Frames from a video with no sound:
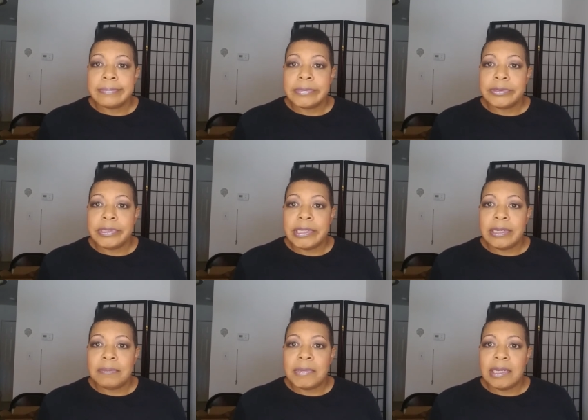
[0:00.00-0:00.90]
So
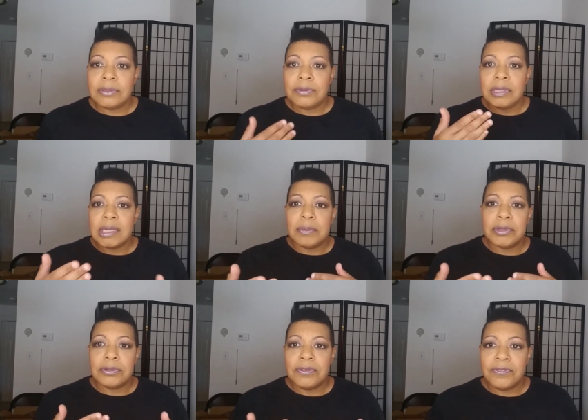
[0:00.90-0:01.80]
yeah, I do think I'm a
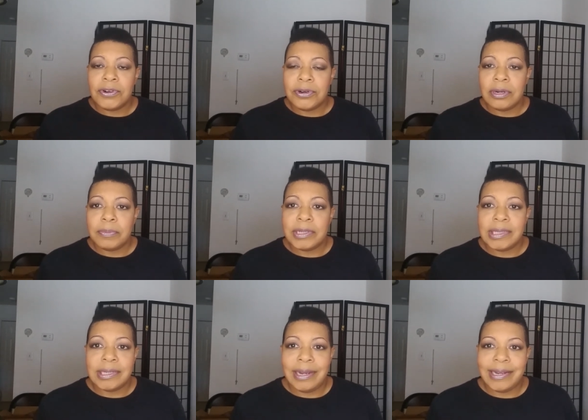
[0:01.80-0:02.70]
little far, but
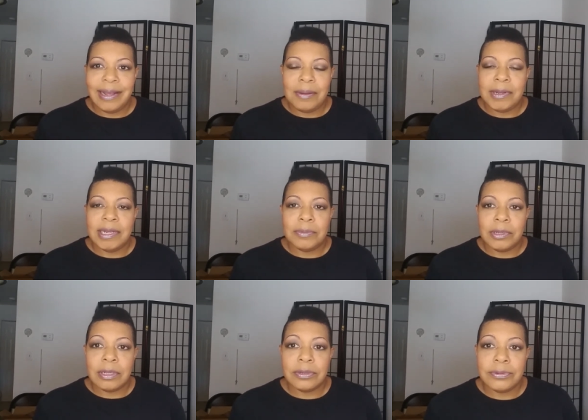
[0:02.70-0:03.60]
there I, I'm not able to
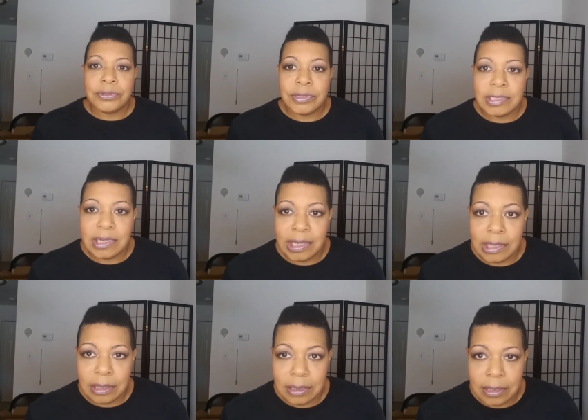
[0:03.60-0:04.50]
get closer unless I like
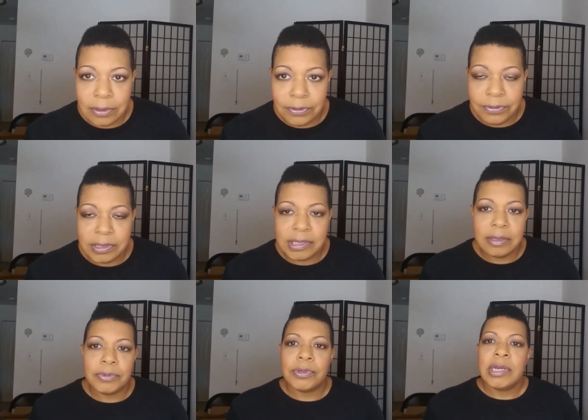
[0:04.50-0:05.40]
lean over the
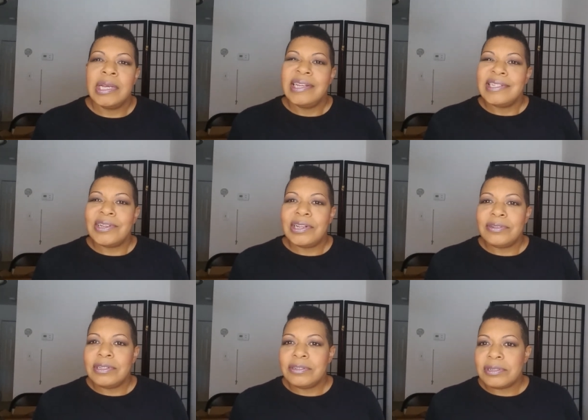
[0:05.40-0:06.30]
table. So I
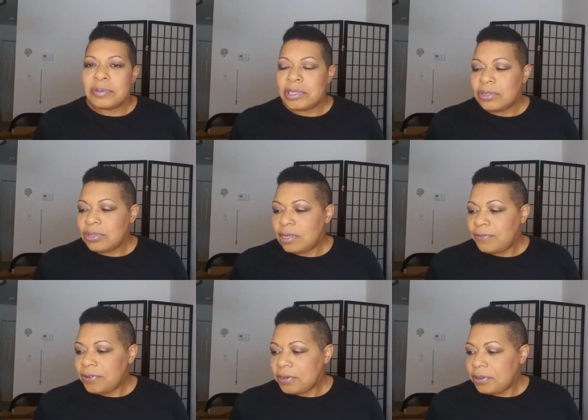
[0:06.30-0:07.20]
don't know. So I'm still trying to
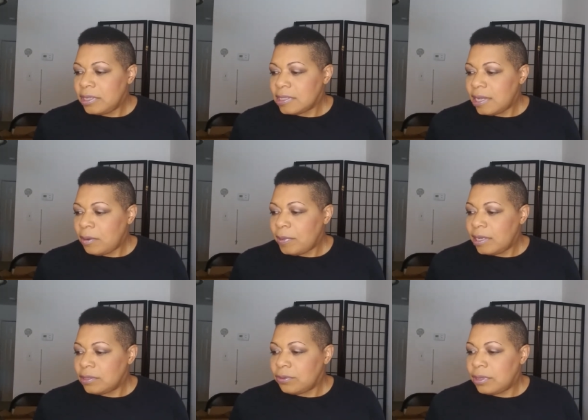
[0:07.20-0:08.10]
figure things out, but I
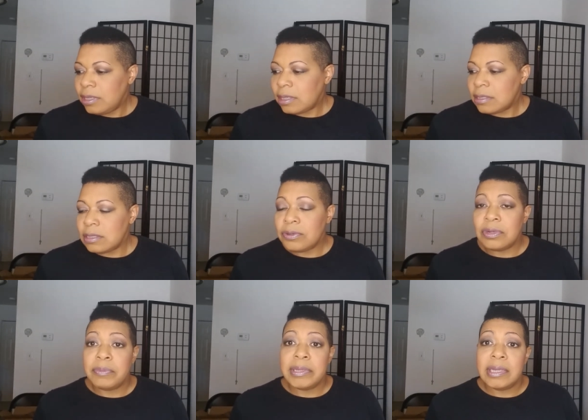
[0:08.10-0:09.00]
do think this is going
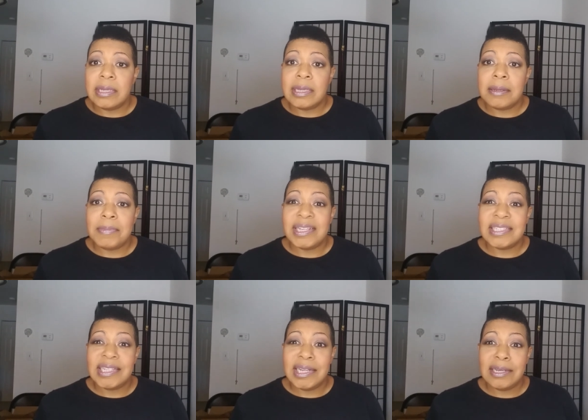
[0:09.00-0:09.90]
to be my
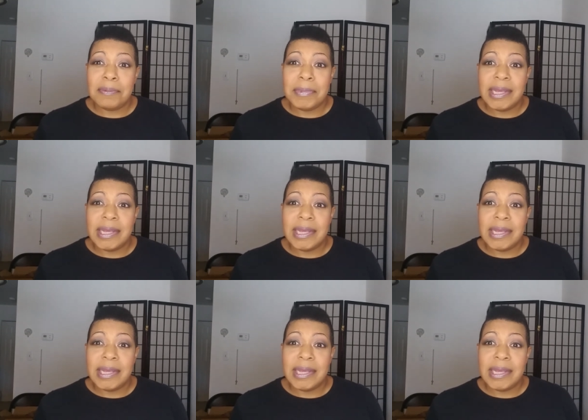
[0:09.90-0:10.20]
setup.